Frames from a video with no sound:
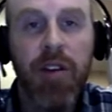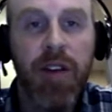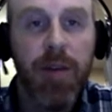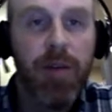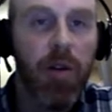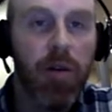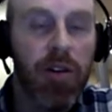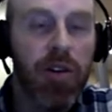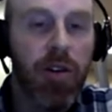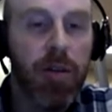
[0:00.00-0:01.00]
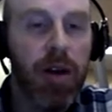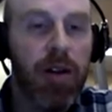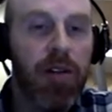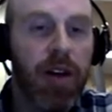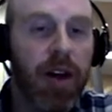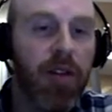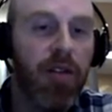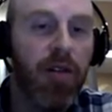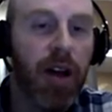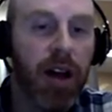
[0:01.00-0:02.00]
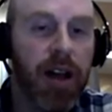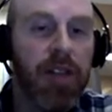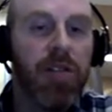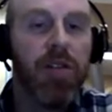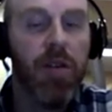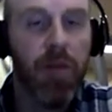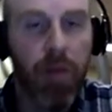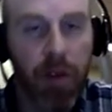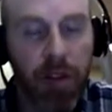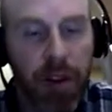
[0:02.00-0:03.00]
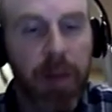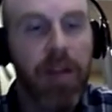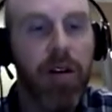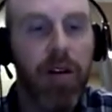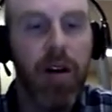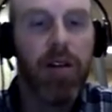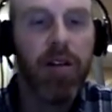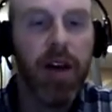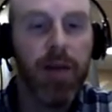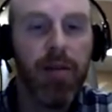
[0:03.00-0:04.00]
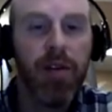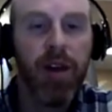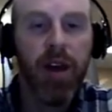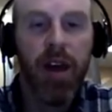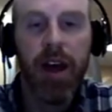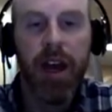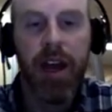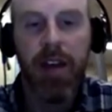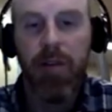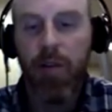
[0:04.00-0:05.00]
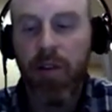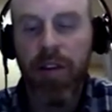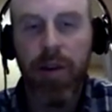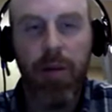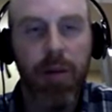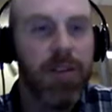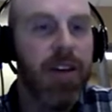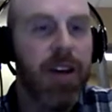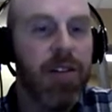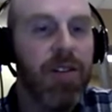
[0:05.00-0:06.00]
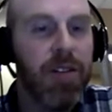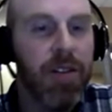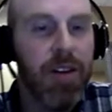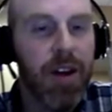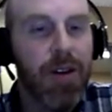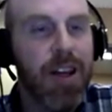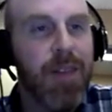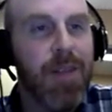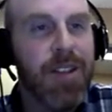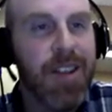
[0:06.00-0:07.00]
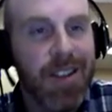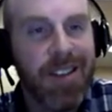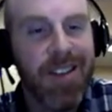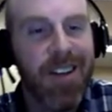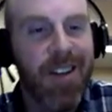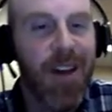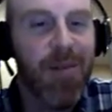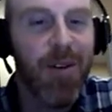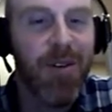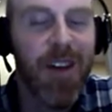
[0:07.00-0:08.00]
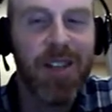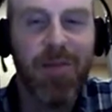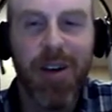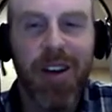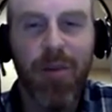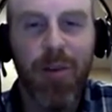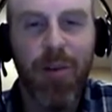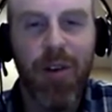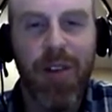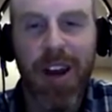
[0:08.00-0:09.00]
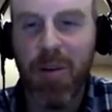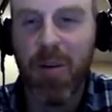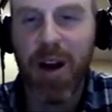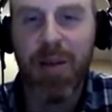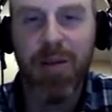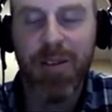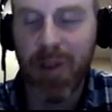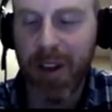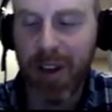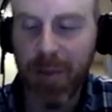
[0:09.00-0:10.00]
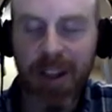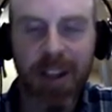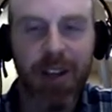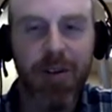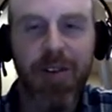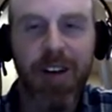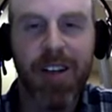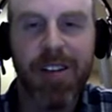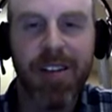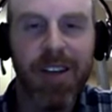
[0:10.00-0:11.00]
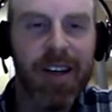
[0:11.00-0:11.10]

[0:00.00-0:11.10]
shipped over short periods on dry ice for some of the neuron types. And of course, everyone says to keep the cells in the vapor phase, but we've had no problem storing them in the liquid phase.